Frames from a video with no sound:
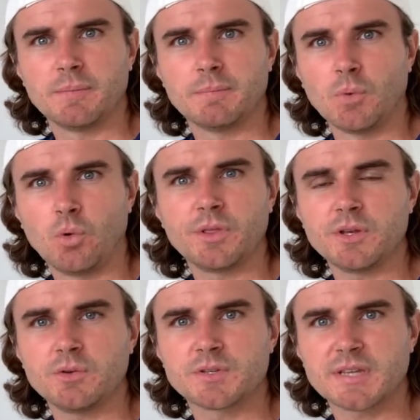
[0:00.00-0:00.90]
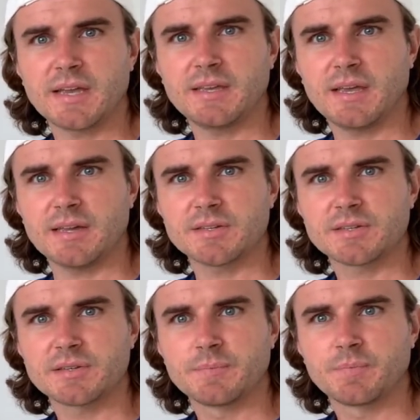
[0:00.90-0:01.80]
more than you say
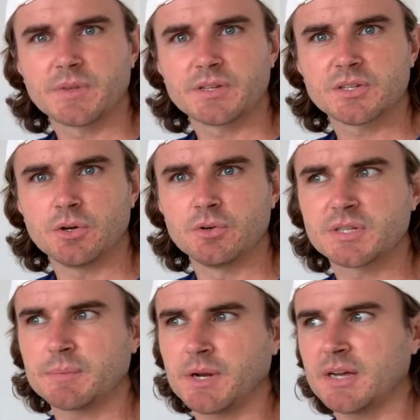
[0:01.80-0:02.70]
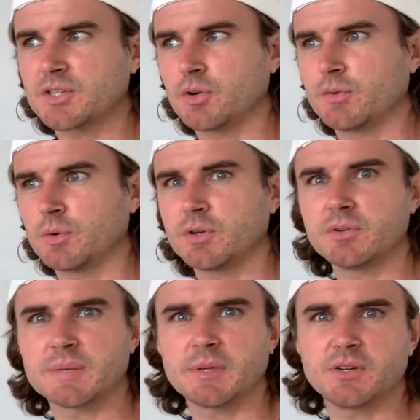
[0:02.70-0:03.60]
yes. So someone asks you if you want to do
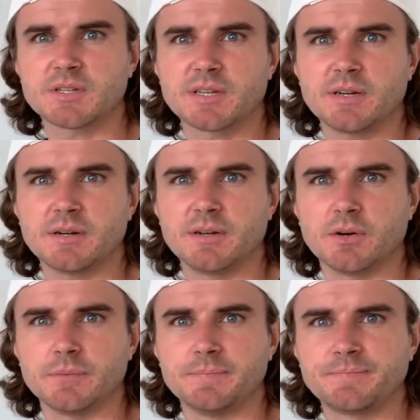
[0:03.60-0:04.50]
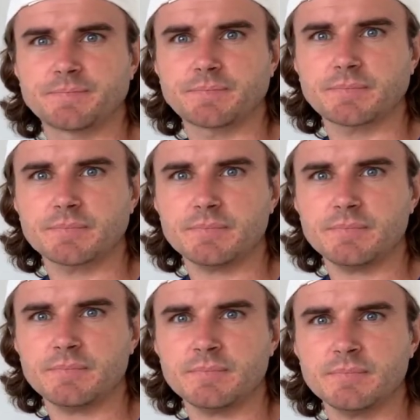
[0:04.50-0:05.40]
something, you just say, oh, no.
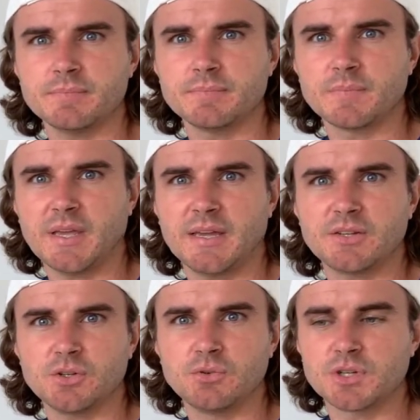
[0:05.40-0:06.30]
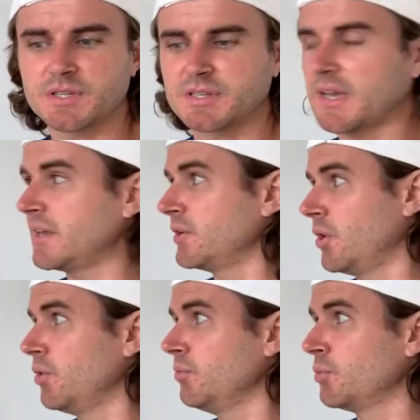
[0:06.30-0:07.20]
And you just say
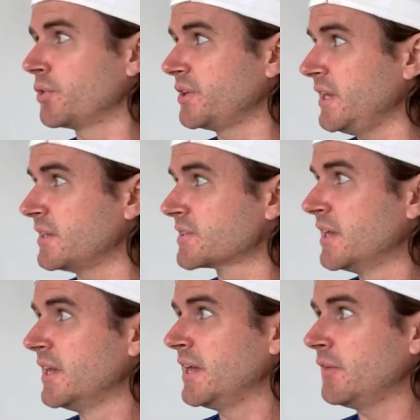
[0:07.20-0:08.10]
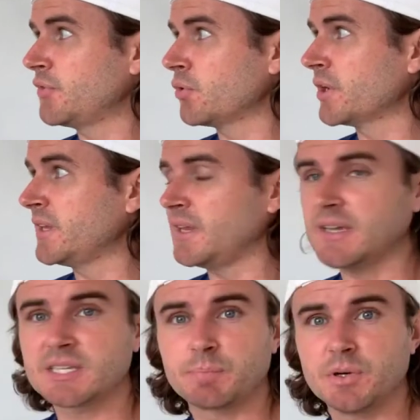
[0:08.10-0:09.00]
no more than yes. If you're a
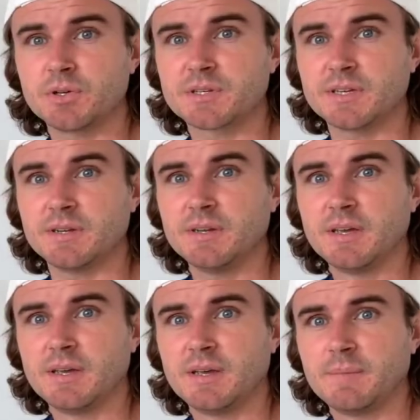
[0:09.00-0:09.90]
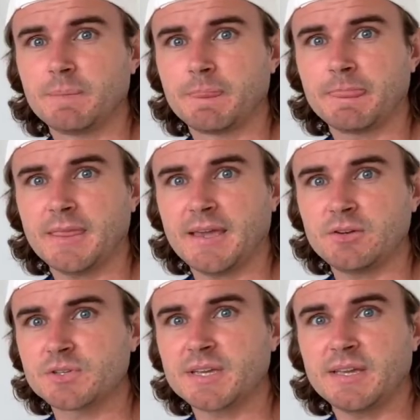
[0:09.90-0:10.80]
yes person and
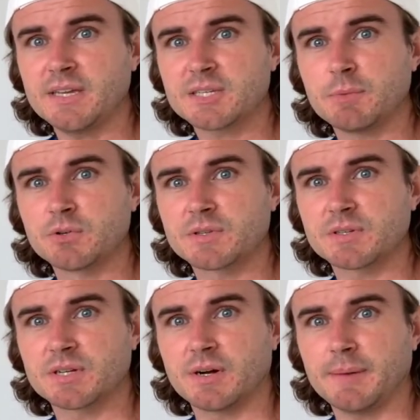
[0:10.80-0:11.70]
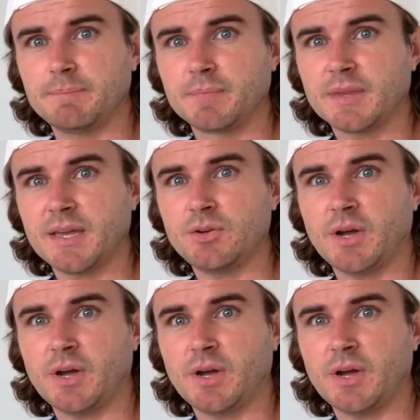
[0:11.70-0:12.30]
you say yes most of the time, and you're